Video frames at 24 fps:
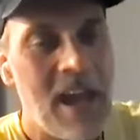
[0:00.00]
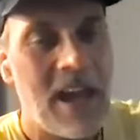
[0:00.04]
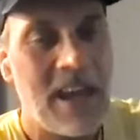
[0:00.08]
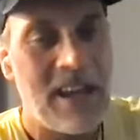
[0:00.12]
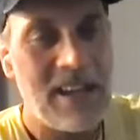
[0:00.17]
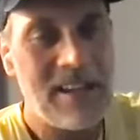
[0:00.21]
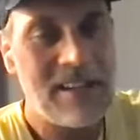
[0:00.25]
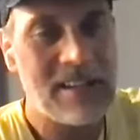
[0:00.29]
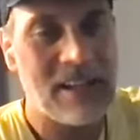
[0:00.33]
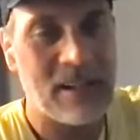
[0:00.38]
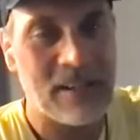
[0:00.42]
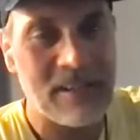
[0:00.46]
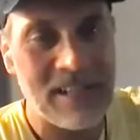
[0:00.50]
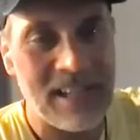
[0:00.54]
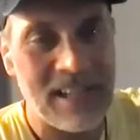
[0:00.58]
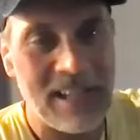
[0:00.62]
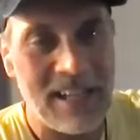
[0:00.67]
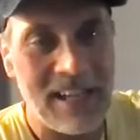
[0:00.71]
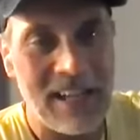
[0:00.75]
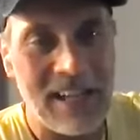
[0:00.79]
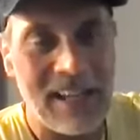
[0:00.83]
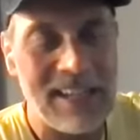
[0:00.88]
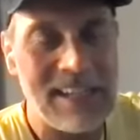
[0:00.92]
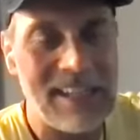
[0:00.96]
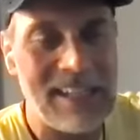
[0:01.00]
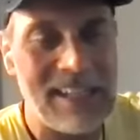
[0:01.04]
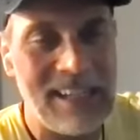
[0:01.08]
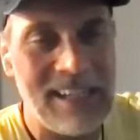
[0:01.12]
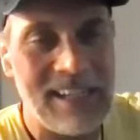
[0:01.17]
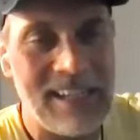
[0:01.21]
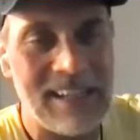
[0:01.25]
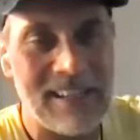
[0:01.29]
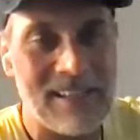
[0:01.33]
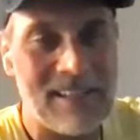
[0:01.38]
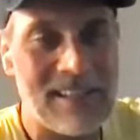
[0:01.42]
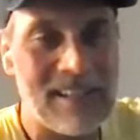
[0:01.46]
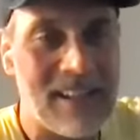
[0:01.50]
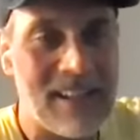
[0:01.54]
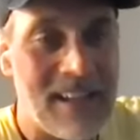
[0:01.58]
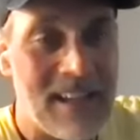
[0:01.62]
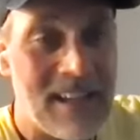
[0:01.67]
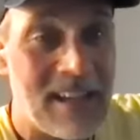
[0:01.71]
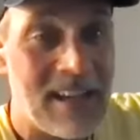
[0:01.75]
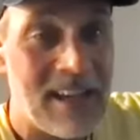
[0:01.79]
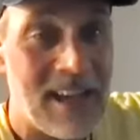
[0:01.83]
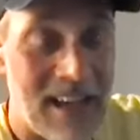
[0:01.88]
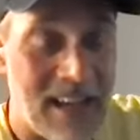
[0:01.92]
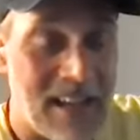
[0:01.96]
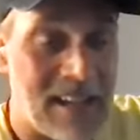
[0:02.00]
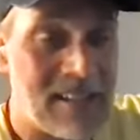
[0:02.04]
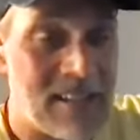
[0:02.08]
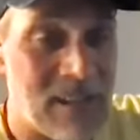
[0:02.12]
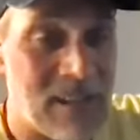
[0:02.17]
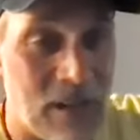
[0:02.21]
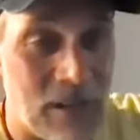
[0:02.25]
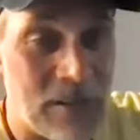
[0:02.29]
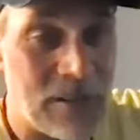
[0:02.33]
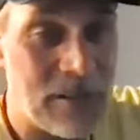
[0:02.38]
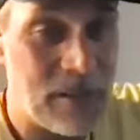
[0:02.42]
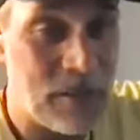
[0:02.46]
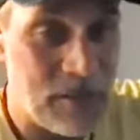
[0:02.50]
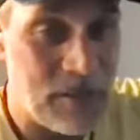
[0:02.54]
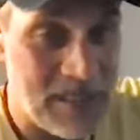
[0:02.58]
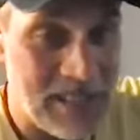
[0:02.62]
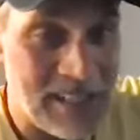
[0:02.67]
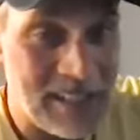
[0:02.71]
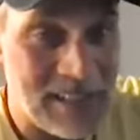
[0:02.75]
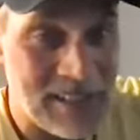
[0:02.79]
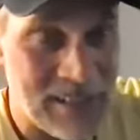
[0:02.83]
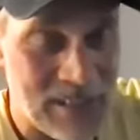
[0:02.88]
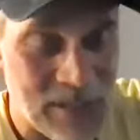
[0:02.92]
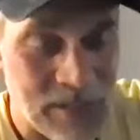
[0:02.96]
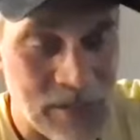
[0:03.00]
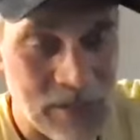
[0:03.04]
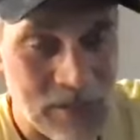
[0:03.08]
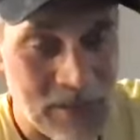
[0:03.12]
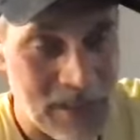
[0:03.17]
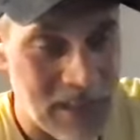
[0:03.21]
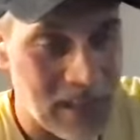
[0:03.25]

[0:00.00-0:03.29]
And he starts hitting keys, and it's R2D2.